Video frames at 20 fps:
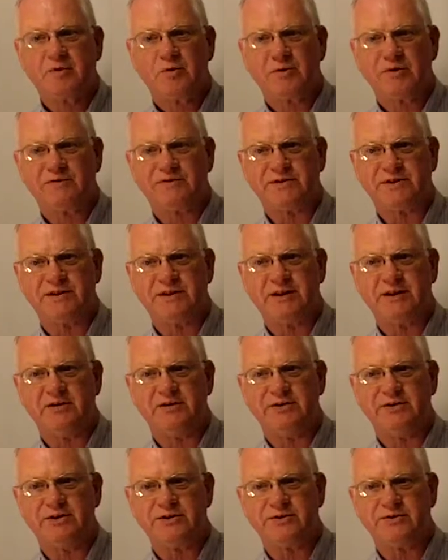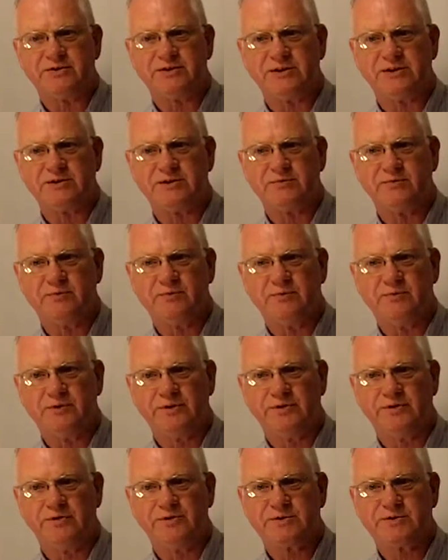We have seen energy usage
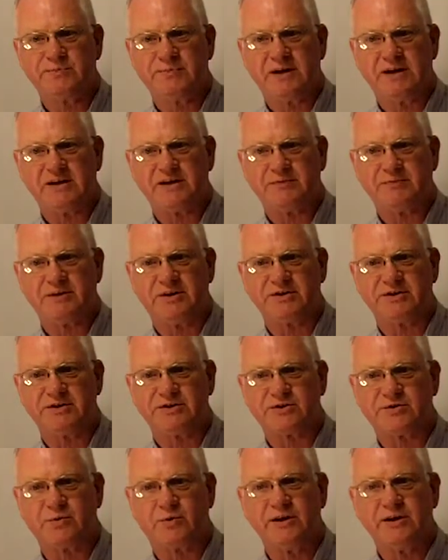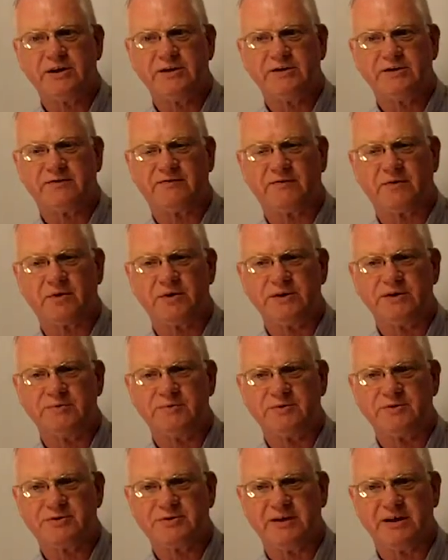reduced by as much as 20 to
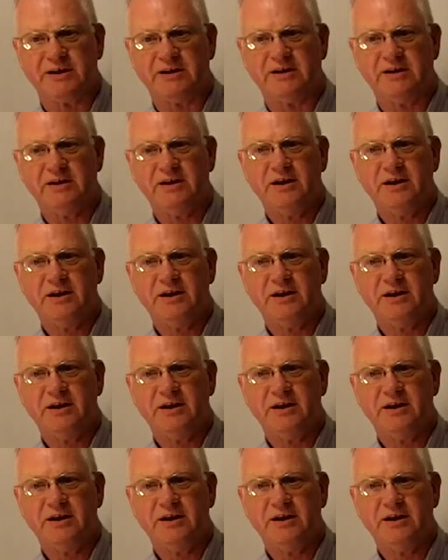40%